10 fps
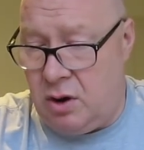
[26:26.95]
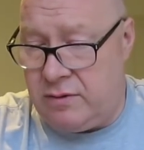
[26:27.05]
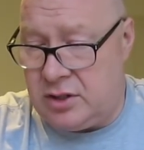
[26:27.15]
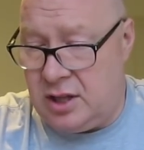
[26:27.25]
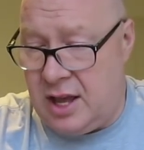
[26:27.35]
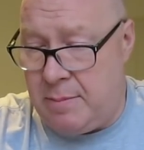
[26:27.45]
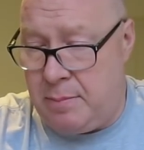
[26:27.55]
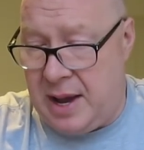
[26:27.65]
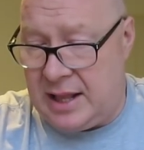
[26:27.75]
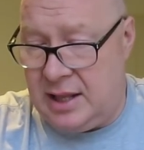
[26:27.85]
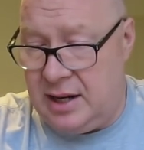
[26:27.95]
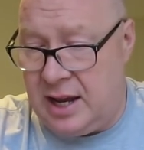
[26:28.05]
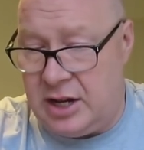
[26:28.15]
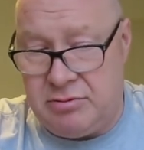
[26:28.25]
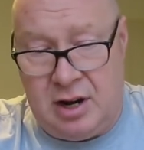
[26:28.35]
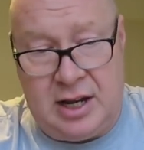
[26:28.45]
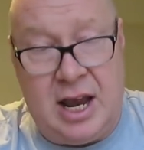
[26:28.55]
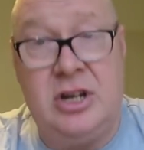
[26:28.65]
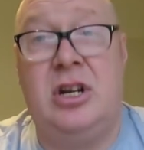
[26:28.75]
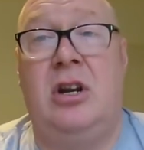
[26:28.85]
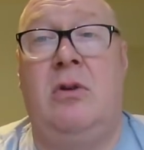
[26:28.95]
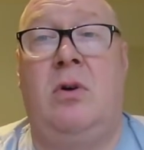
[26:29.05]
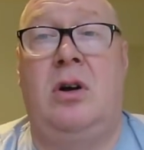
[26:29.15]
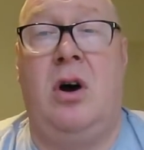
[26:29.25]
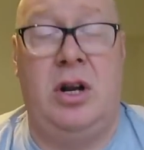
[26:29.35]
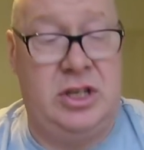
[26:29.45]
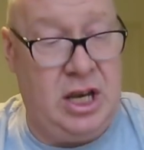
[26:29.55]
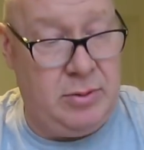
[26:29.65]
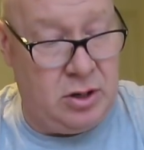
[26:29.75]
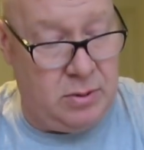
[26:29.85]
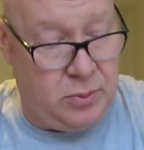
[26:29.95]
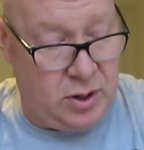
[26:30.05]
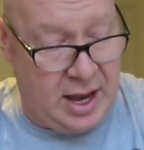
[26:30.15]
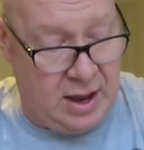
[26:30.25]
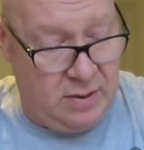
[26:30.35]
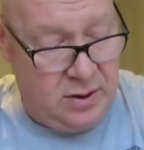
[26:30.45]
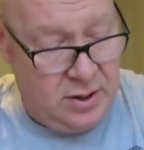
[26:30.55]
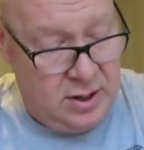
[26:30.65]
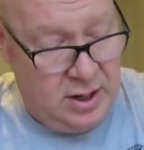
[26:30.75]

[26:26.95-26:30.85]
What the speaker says: Obviously, they're battling against relegation. I don't know what kind of team they're going to put out.